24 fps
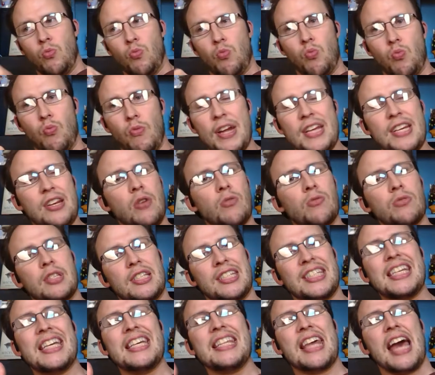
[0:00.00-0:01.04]
We don't
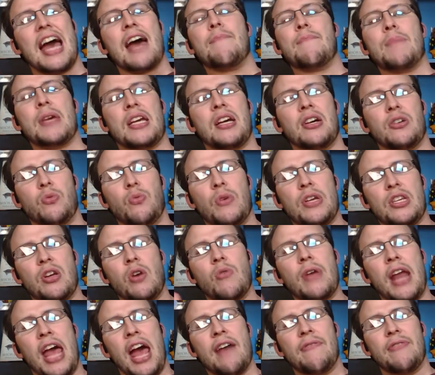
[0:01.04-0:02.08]
see that because we
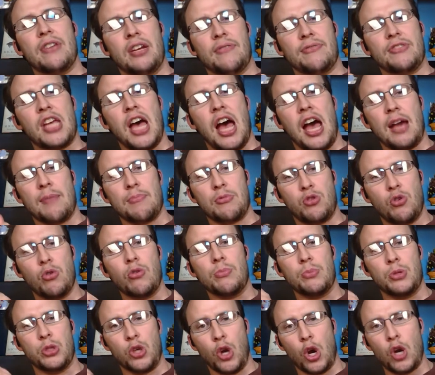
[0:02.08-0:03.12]
don't have enough time to
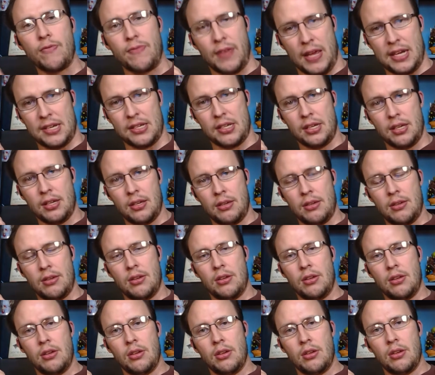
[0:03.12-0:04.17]
observe it.
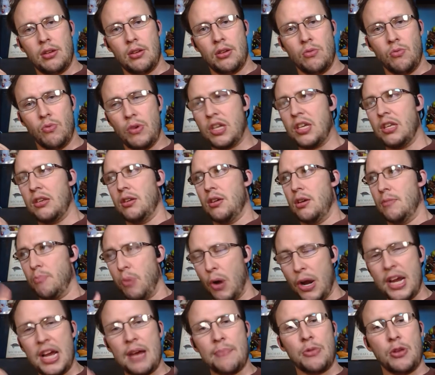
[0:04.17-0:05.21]
We can
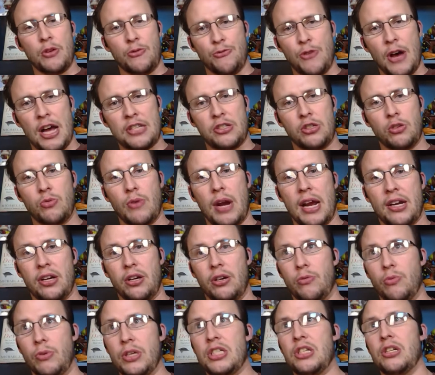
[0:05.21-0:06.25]
bring up the fossil
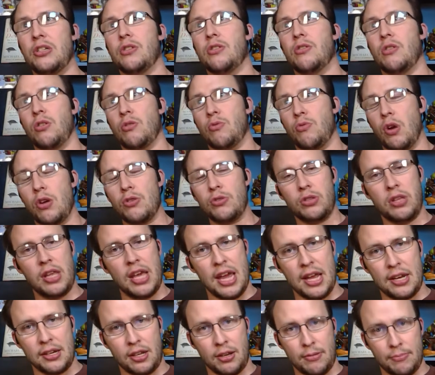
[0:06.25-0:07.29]
record, which is grossly
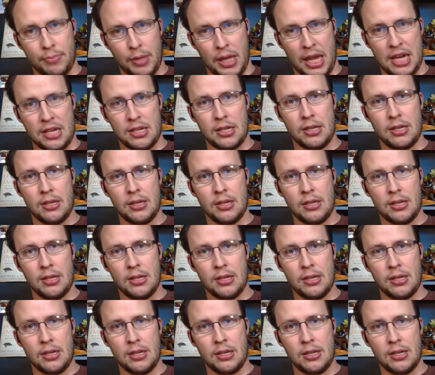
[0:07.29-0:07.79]
incomplete.